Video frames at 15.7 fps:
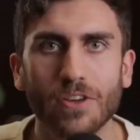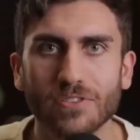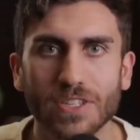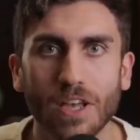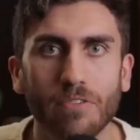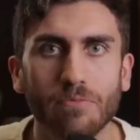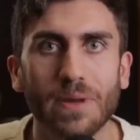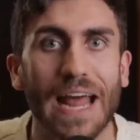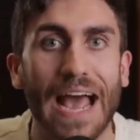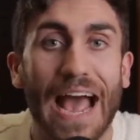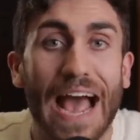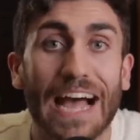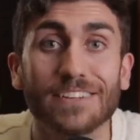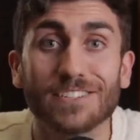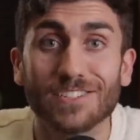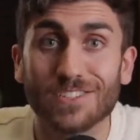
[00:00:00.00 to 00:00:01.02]
that yourself, but
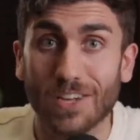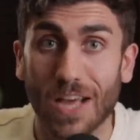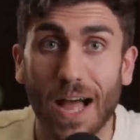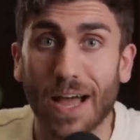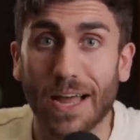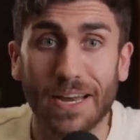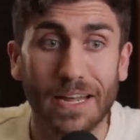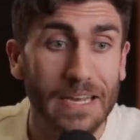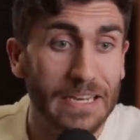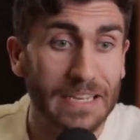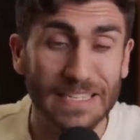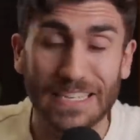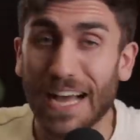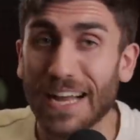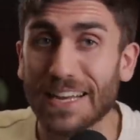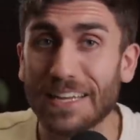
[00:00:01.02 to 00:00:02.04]
ask God,
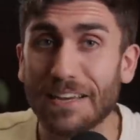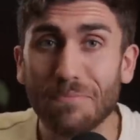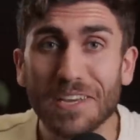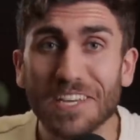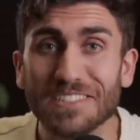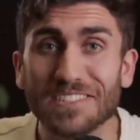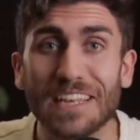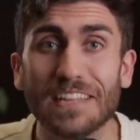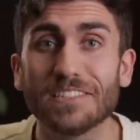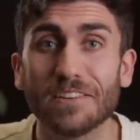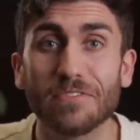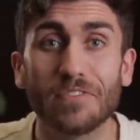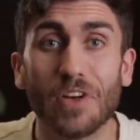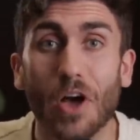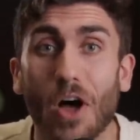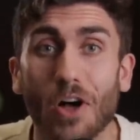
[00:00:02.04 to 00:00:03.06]
God, give me a
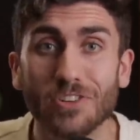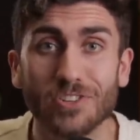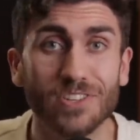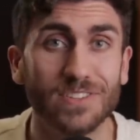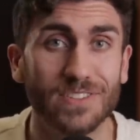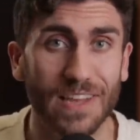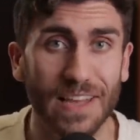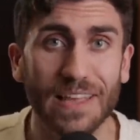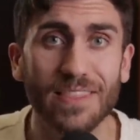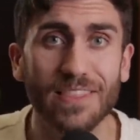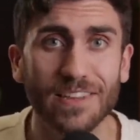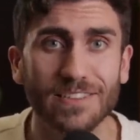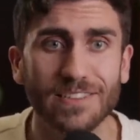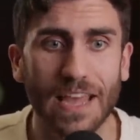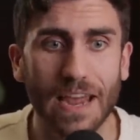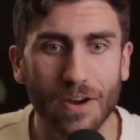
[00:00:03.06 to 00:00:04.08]
sensitive conscience in
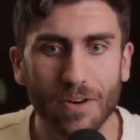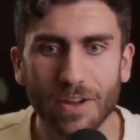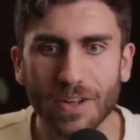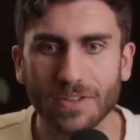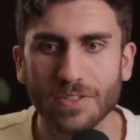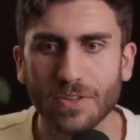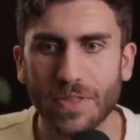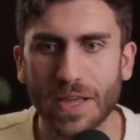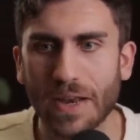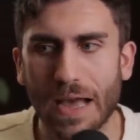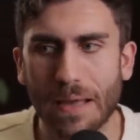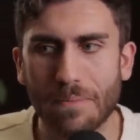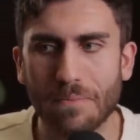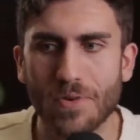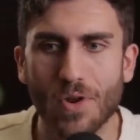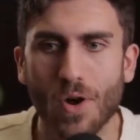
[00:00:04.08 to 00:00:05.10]
this area so then
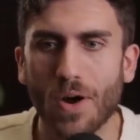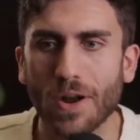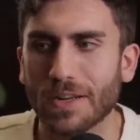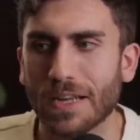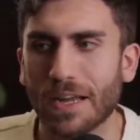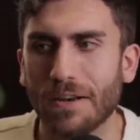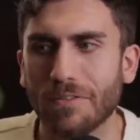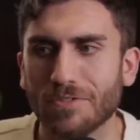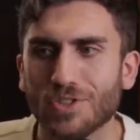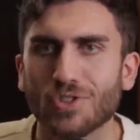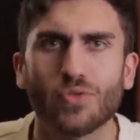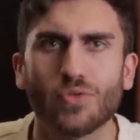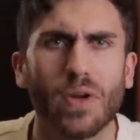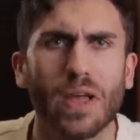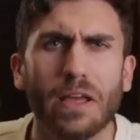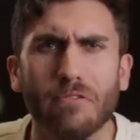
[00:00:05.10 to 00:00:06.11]
I'm not kind of
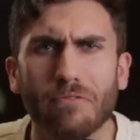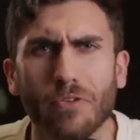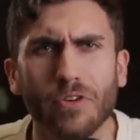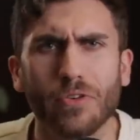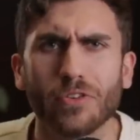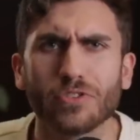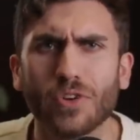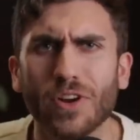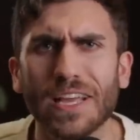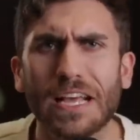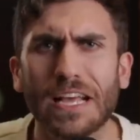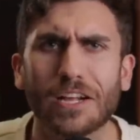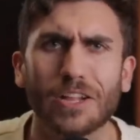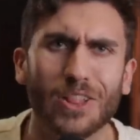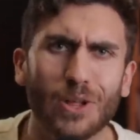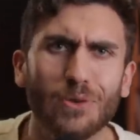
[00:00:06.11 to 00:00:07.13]
straying further or trying to
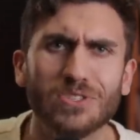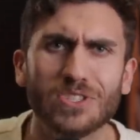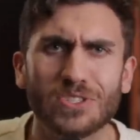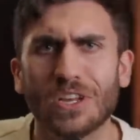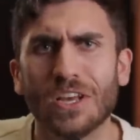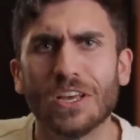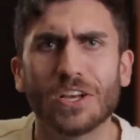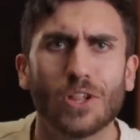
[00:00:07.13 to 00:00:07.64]
get close,